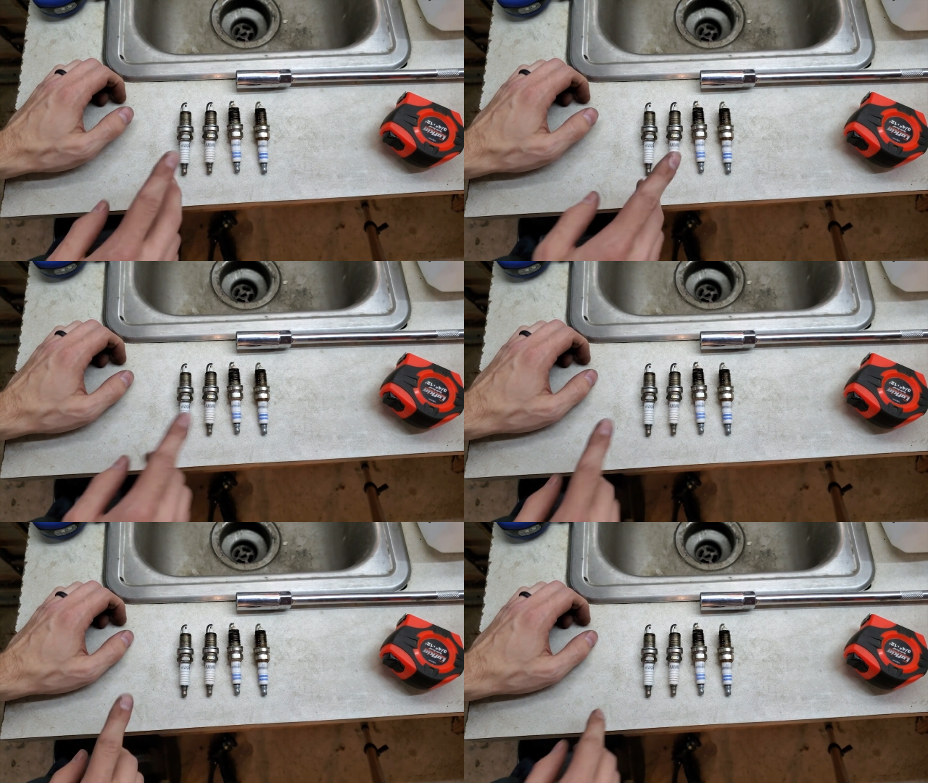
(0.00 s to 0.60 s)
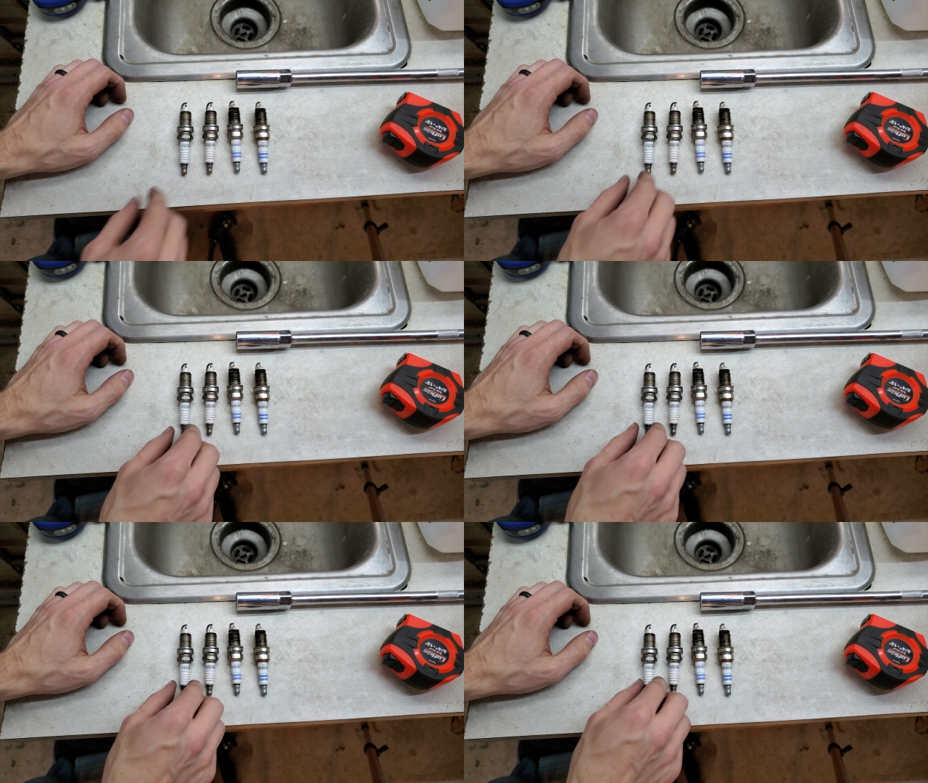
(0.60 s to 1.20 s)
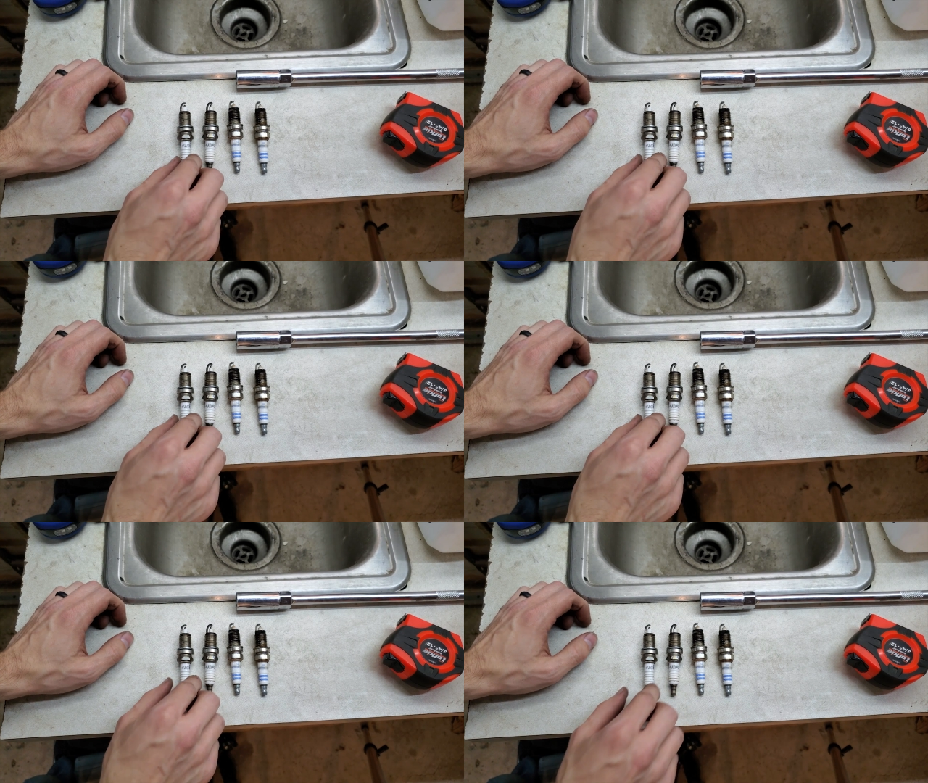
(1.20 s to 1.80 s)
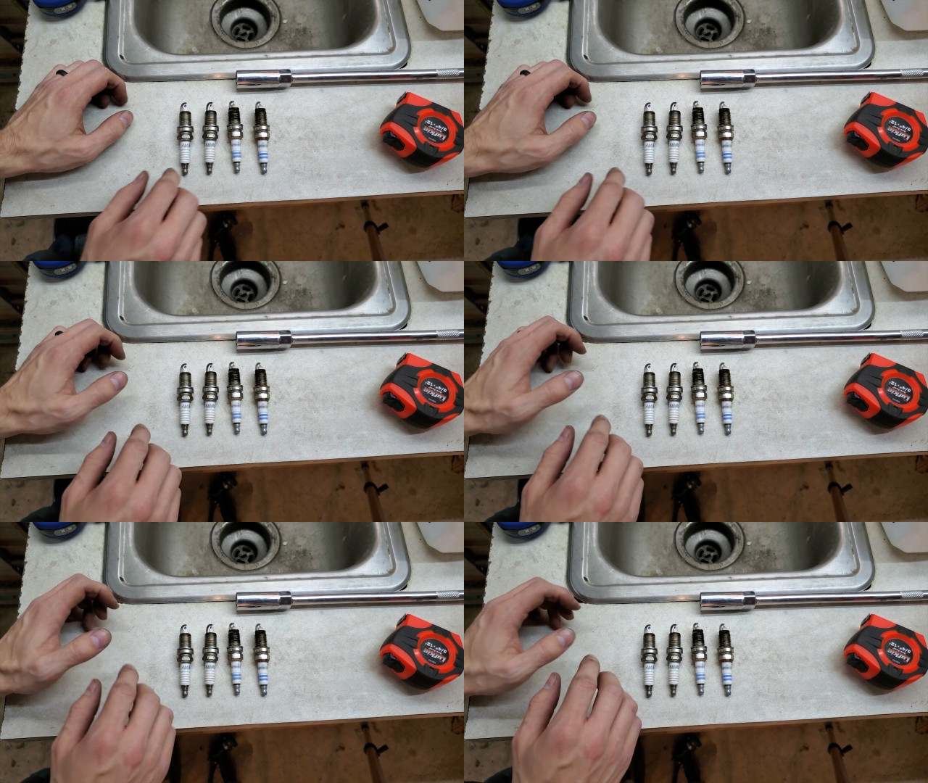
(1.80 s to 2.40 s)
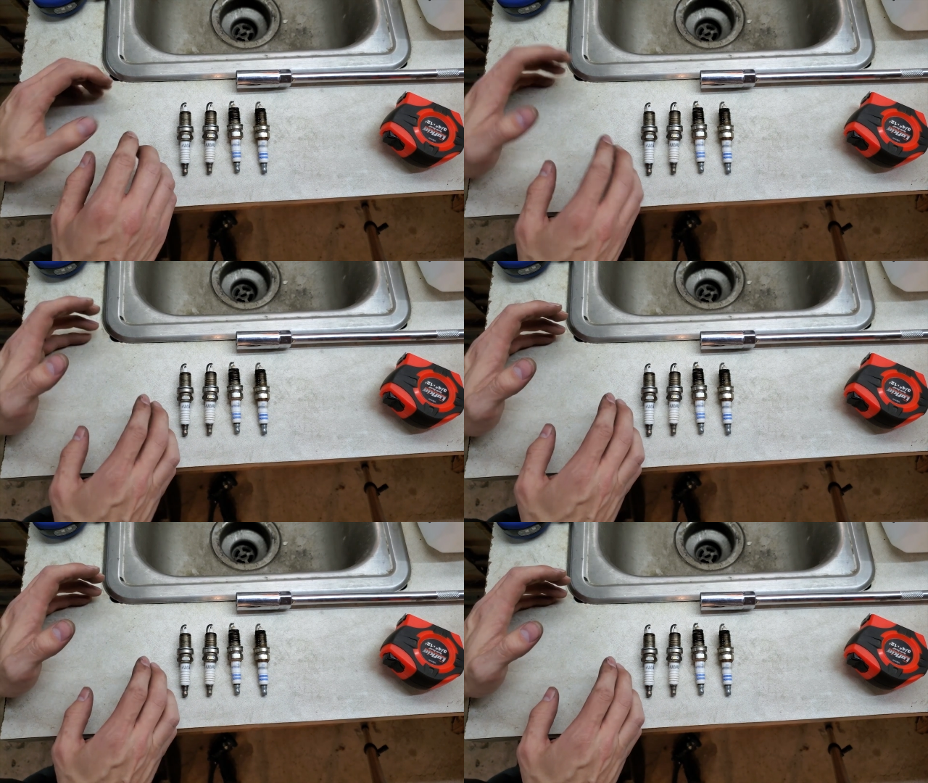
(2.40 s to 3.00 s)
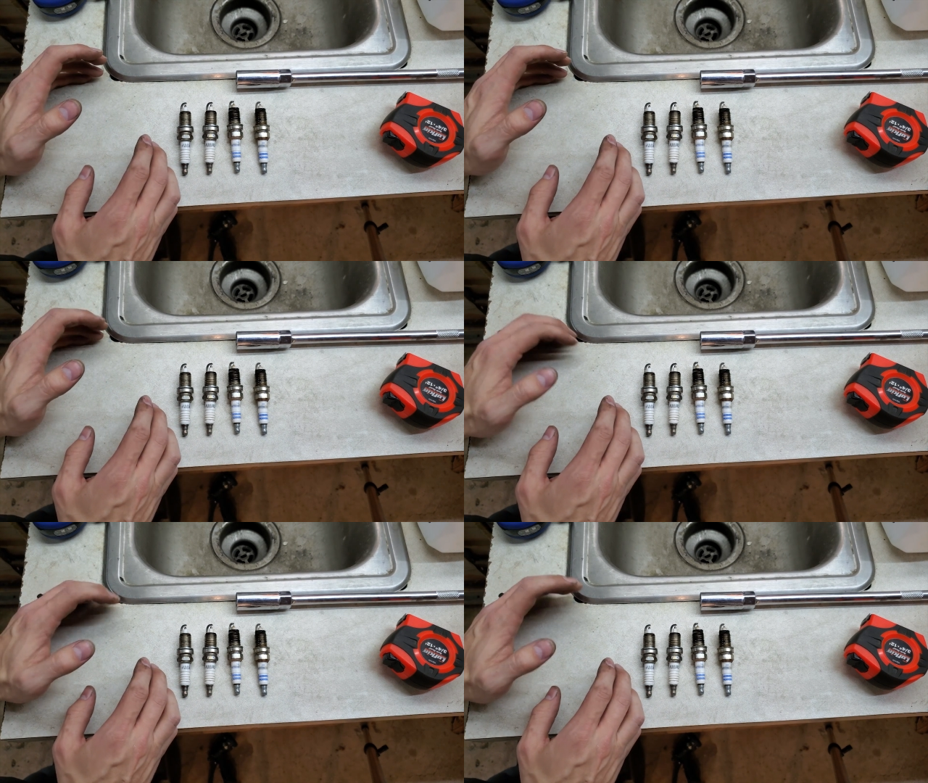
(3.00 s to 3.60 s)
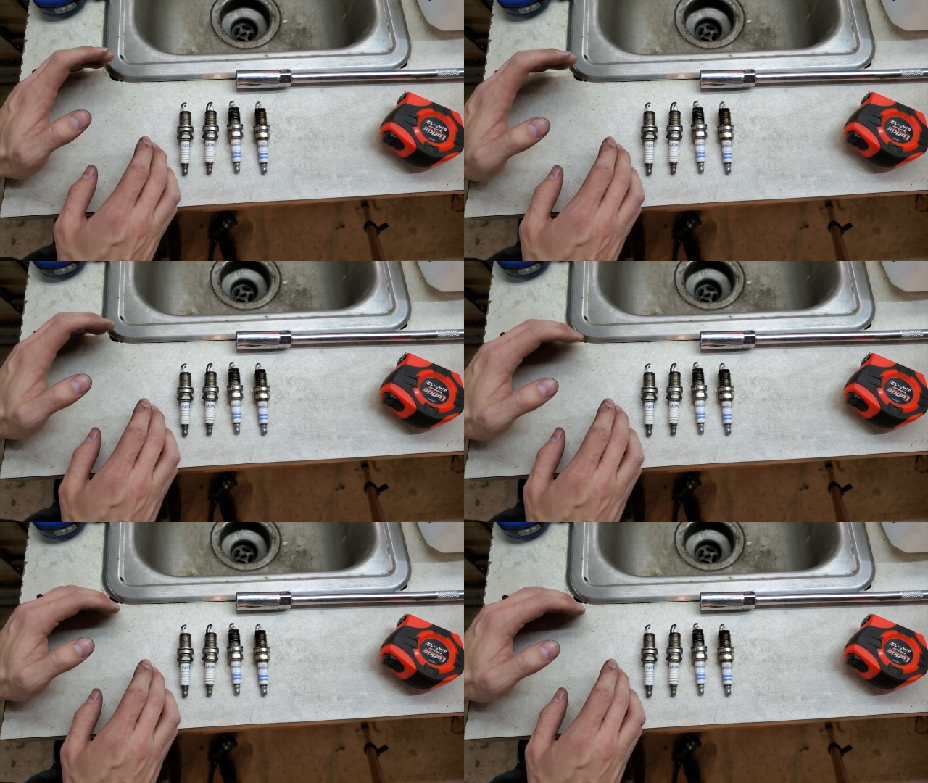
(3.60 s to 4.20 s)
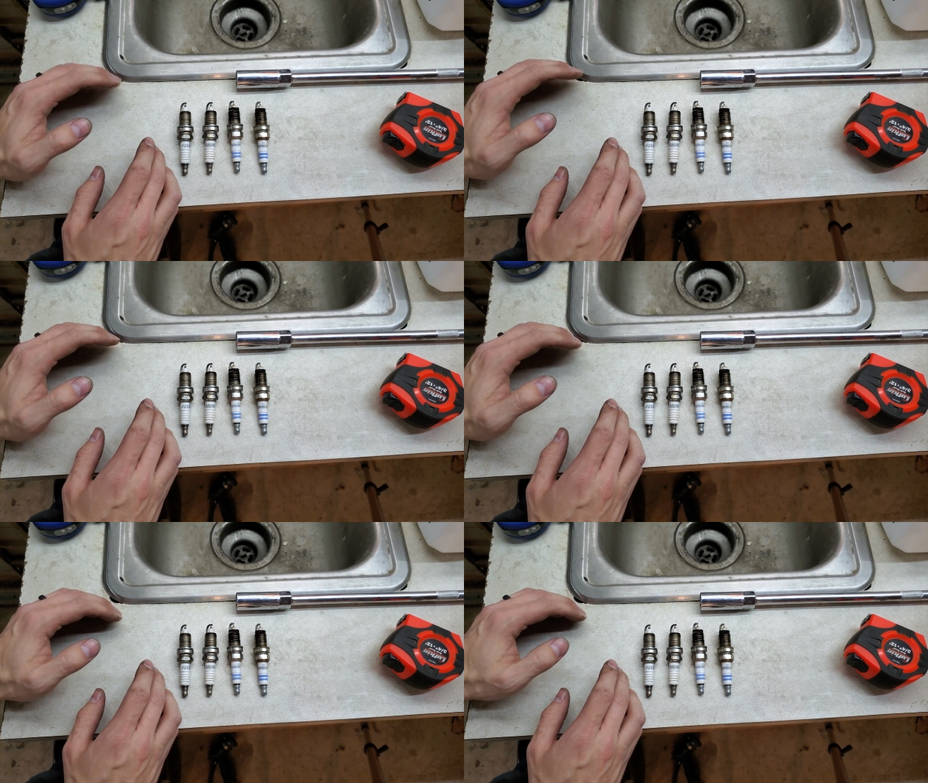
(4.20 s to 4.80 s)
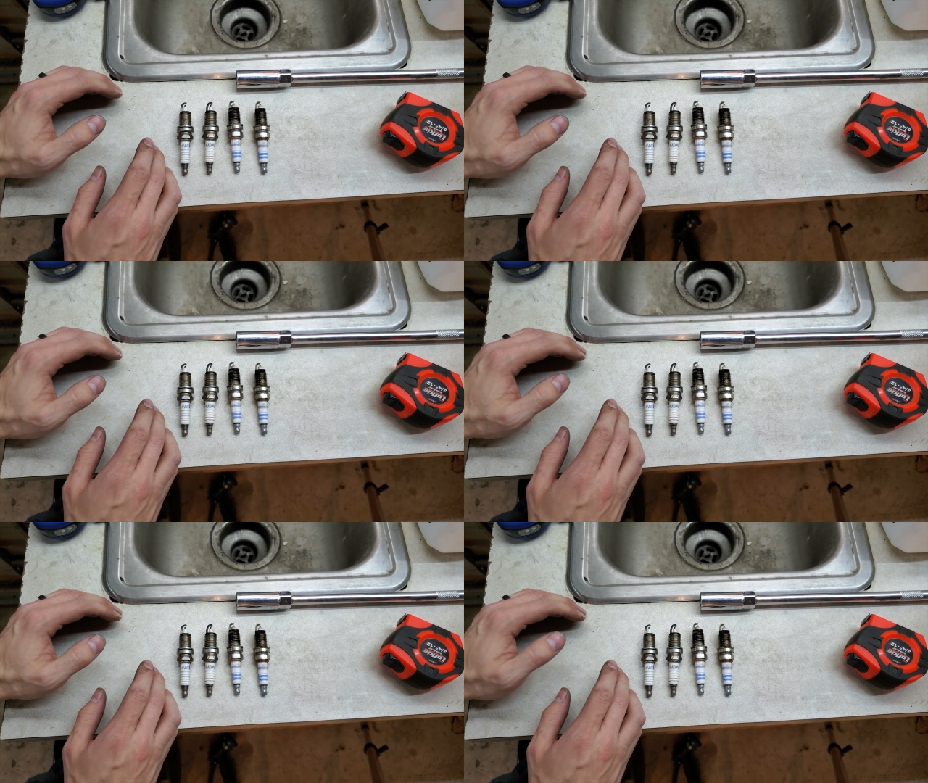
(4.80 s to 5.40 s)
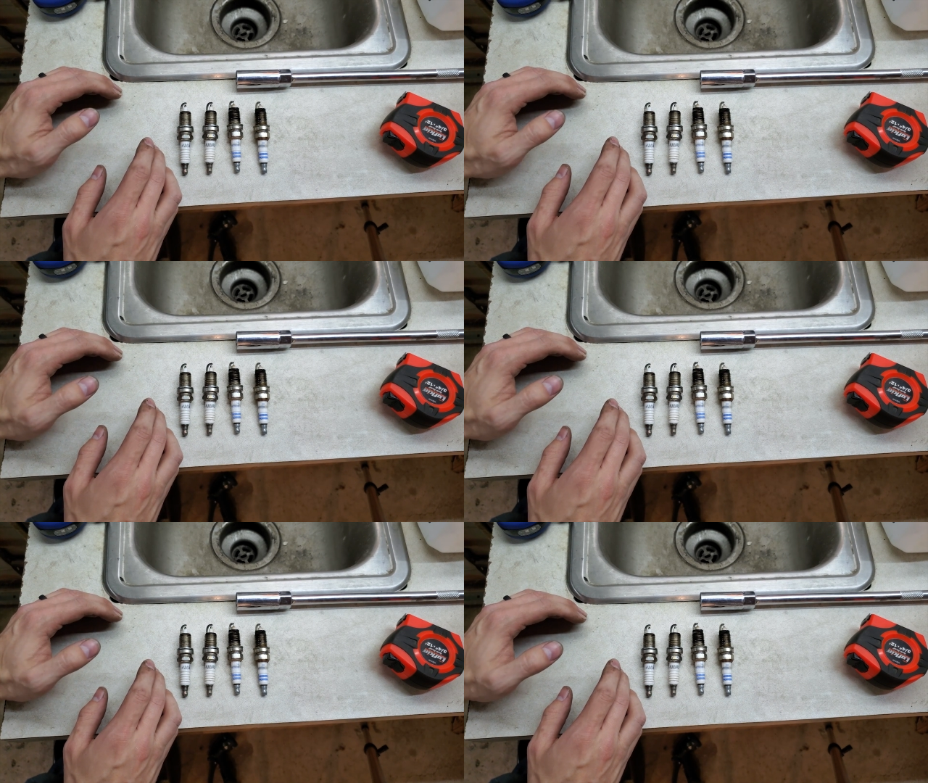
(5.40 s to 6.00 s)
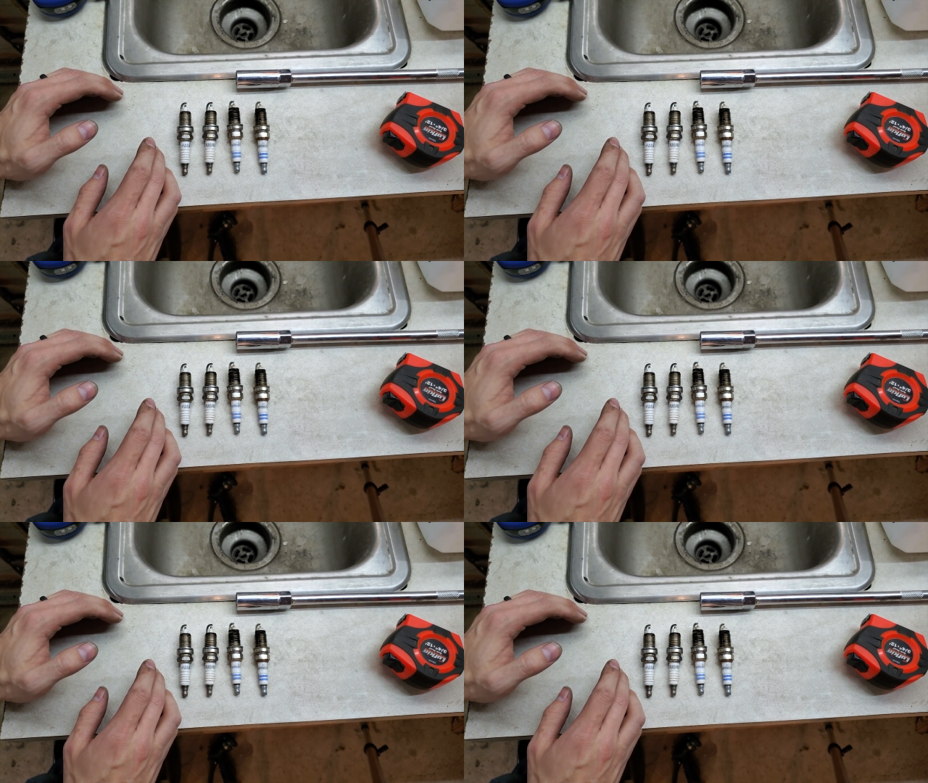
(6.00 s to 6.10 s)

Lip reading: [unreadable: no face in view]